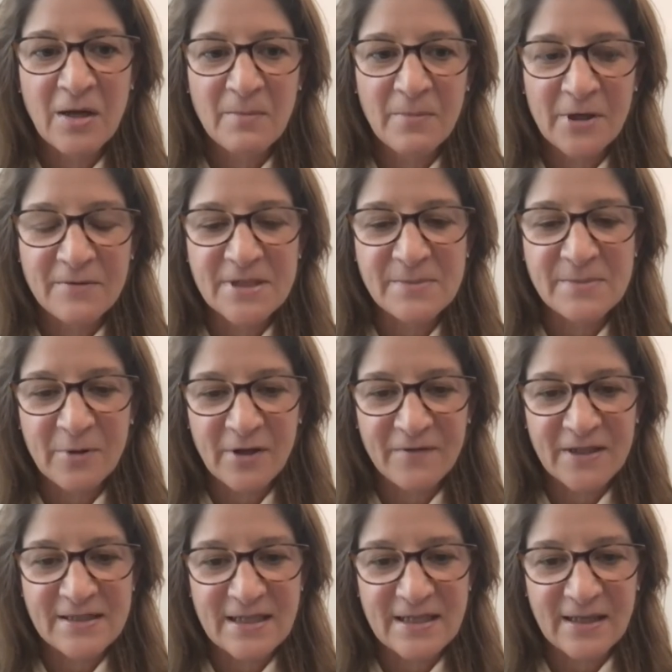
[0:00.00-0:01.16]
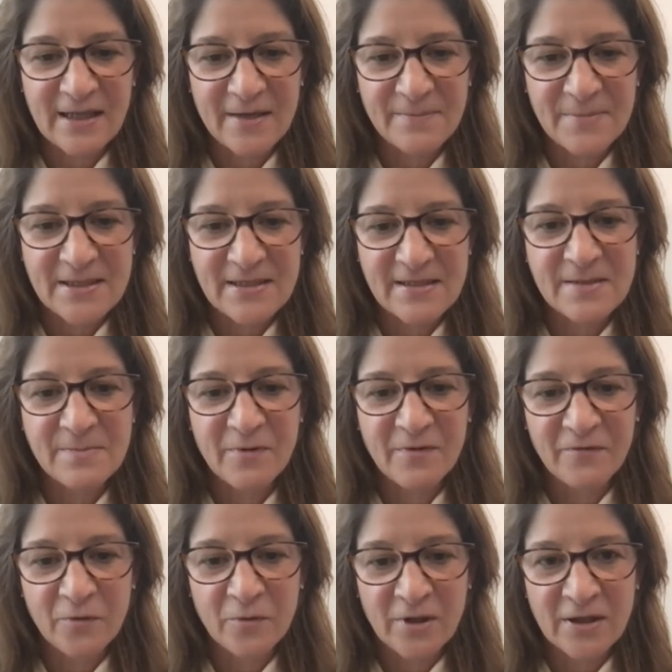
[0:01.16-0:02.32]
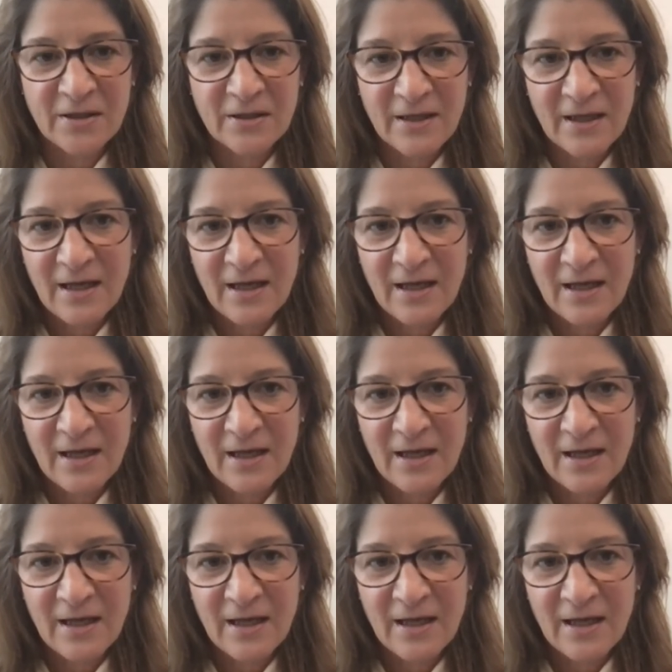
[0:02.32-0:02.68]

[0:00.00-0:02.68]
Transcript: but it was prevalent on campuses before.